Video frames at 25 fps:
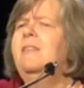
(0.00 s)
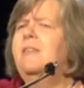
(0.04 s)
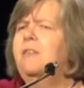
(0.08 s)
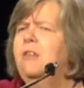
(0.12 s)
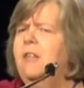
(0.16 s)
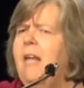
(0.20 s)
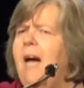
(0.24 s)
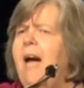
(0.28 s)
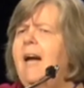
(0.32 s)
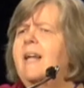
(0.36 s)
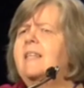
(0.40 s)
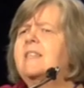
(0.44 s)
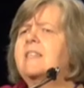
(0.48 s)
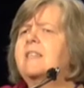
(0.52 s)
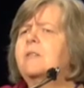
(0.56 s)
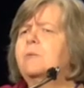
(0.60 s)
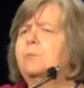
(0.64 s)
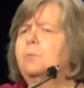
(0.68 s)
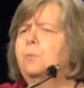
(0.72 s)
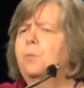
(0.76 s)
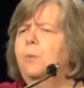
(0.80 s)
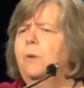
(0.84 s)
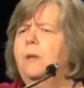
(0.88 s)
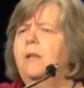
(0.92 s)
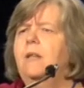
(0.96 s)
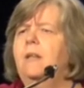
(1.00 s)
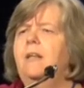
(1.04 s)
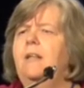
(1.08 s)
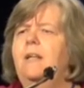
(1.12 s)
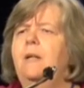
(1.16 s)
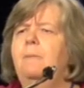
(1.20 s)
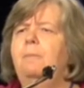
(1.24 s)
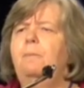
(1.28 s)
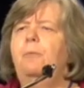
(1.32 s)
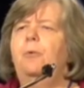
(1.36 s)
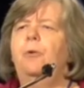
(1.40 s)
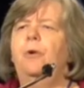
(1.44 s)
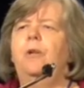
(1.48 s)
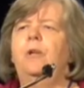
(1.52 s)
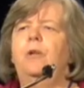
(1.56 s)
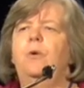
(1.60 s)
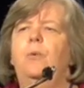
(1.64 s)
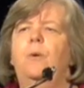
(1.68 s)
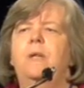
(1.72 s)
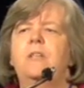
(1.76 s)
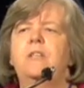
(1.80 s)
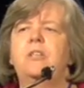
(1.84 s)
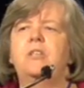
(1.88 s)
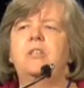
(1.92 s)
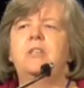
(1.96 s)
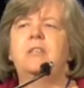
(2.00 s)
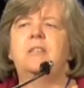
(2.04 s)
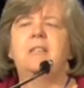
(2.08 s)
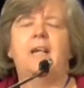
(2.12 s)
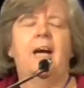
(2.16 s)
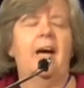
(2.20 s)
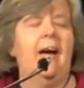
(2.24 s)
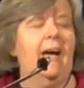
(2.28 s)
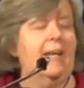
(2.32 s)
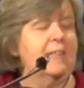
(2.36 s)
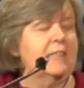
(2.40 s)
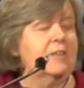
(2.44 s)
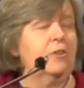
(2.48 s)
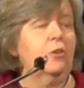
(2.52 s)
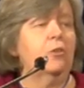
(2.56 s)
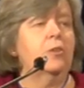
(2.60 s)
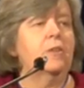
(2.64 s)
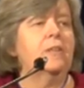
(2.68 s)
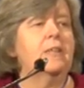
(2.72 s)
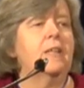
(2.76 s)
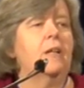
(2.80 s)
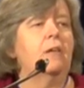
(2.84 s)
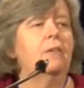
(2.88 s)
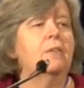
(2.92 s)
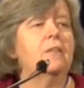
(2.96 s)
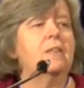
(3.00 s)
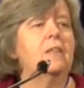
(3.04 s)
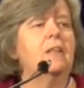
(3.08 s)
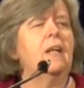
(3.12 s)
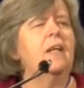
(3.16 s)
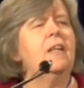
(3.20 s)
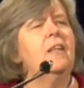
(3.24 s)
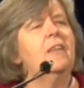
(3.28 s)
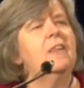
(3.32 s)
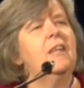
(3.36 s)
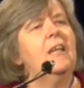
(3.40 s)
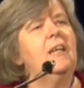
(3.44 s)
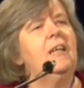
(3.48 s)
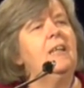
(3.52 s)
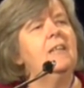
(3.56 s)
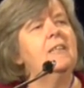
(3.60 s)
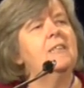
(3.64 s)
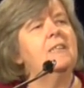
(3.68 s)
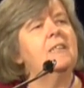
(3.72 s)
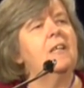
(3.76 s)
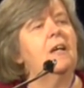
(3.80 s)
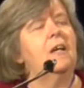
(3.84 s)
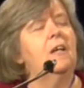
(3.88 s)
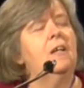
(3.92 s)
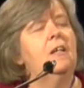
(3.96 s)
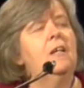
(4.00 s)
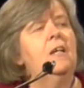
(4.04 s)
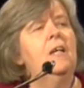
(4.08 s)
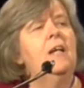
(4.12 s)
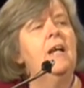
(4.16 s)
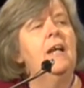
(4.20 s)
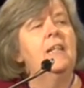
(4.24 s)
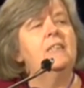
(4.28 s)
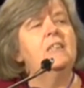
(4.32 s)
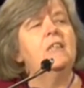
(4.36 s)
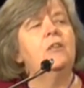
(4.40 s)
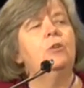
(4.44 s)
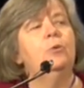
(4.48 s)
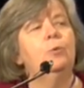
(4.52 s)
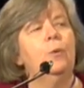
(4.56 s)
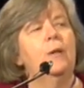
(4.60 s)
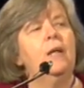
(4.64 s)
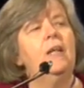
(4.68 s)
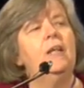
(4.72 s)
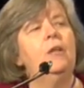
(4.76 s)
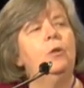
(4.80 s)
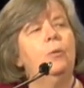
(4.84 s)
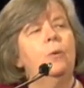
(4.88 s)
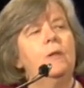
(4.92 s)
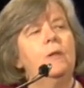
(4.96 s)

that's a really important question to ask ourselves. And I think it's a great